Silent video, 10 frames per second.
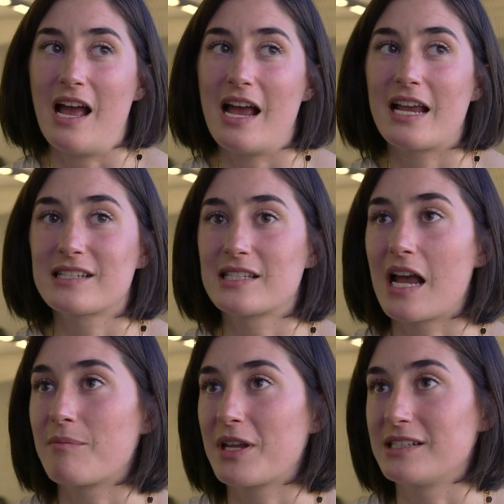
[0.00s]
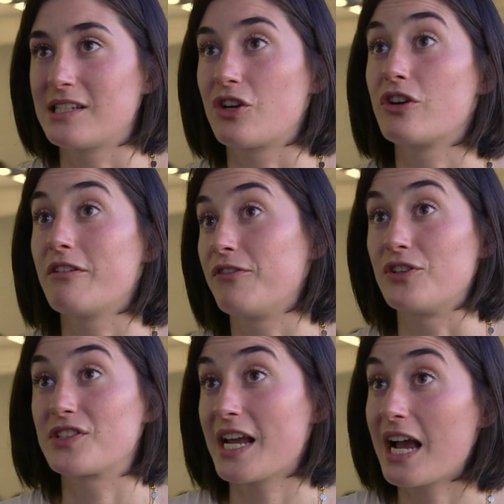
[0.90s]
I guess I'm considered a
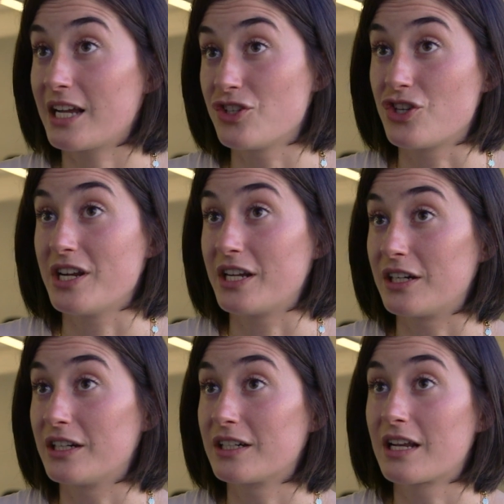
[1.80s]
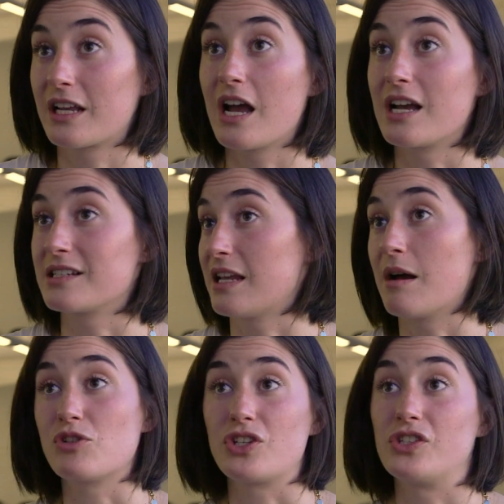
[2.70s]
full stack engineer because
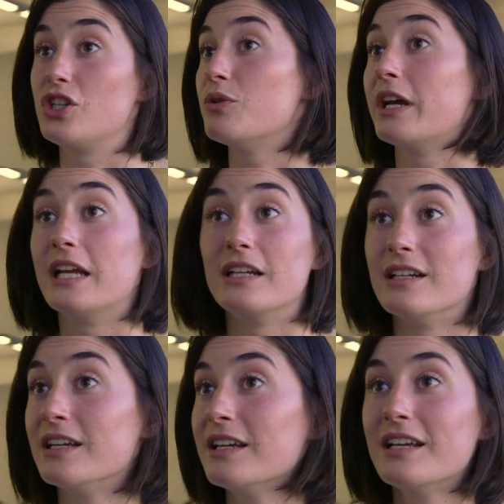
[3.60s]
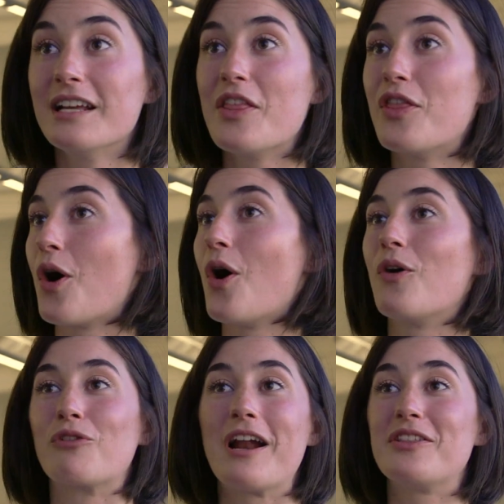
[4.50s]
I'm just doing
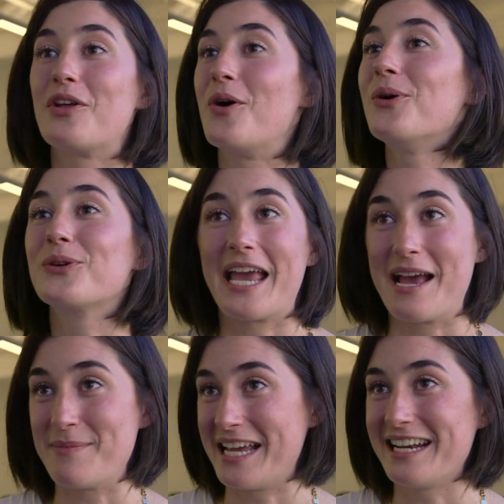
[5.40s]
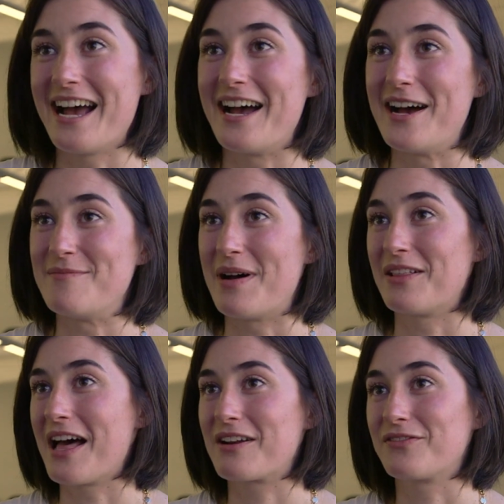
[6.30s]
running the whole gamut. A
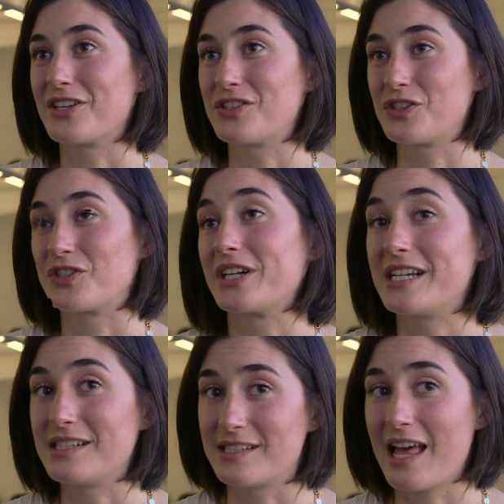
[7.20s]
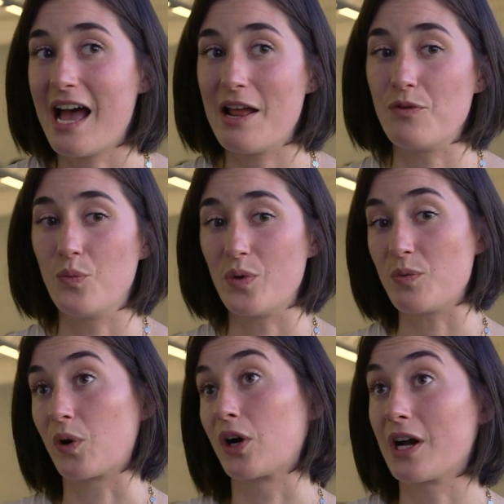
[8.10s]
lot of the stories that we
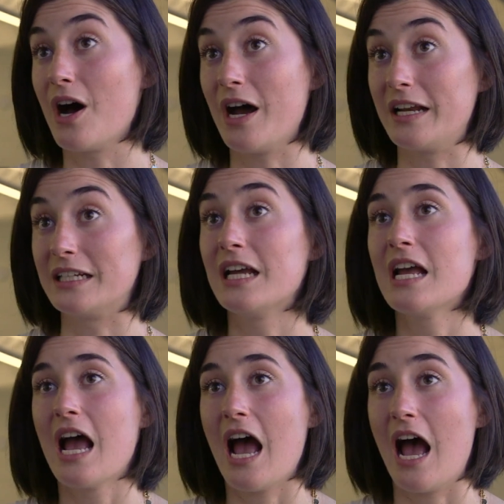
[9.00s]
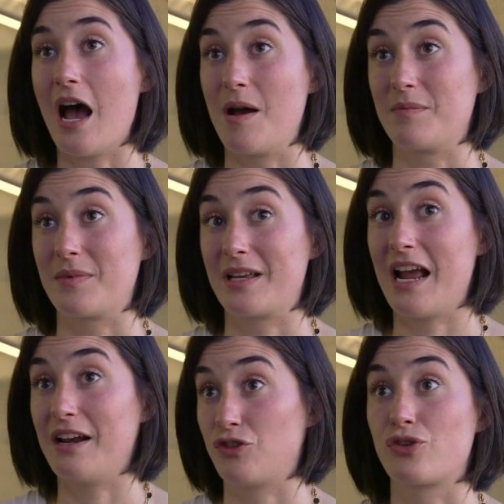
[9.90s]
work on
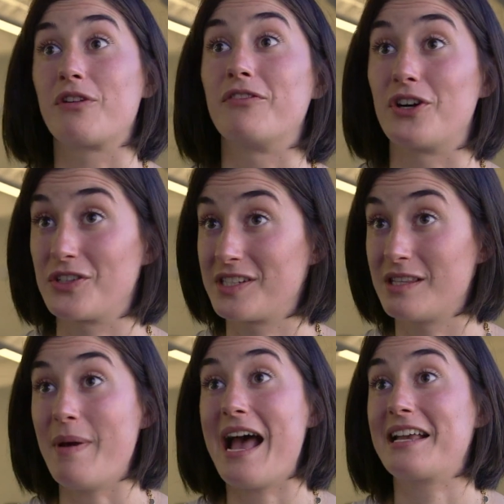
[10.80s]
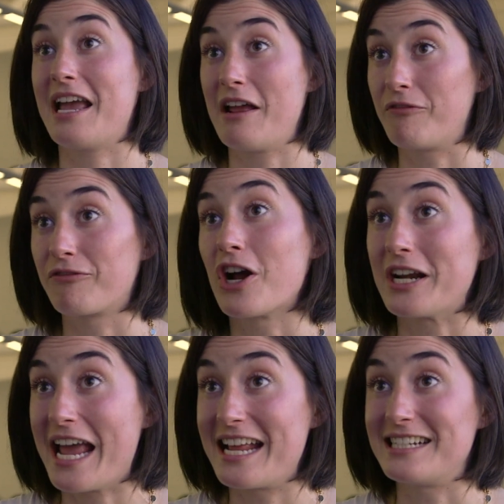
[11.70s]
kind of traverse the back end,
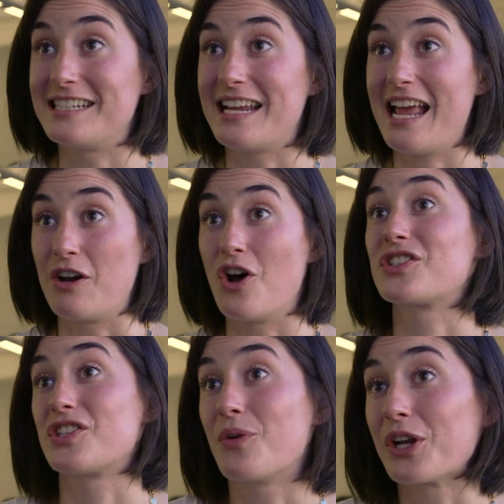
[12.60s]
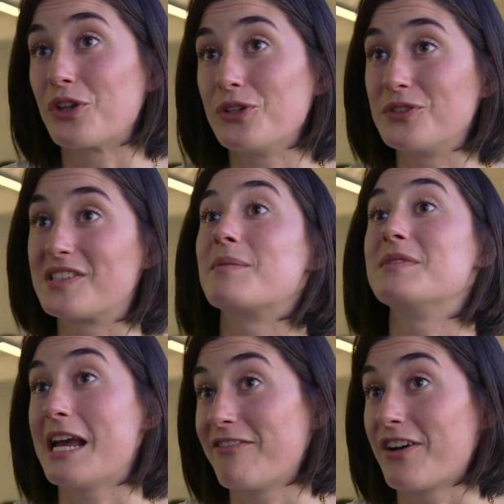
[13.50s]
front end, and also include
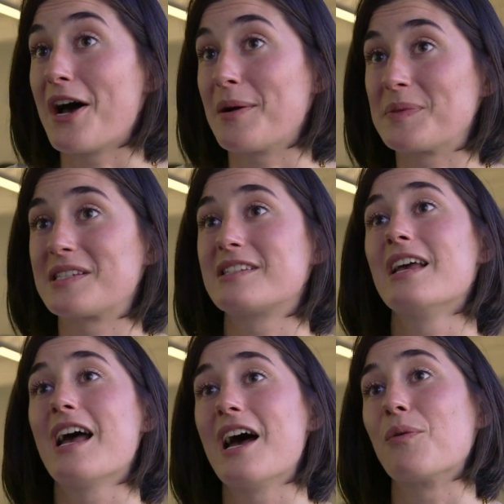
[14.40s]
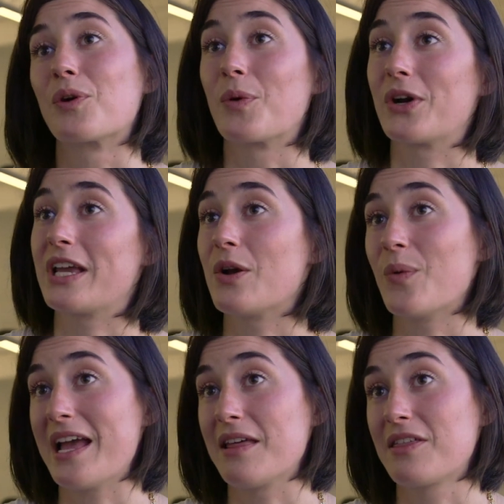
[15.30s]
some DevOps. We're working
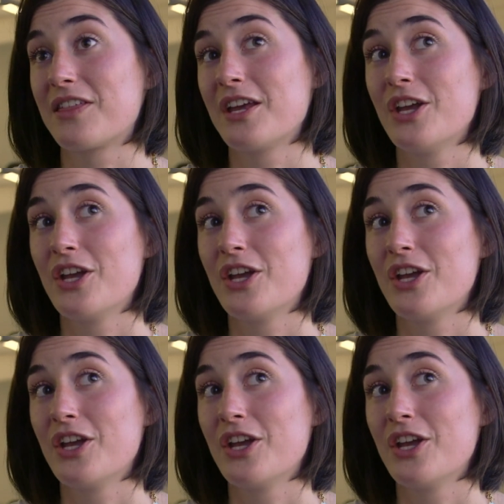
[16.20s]
with,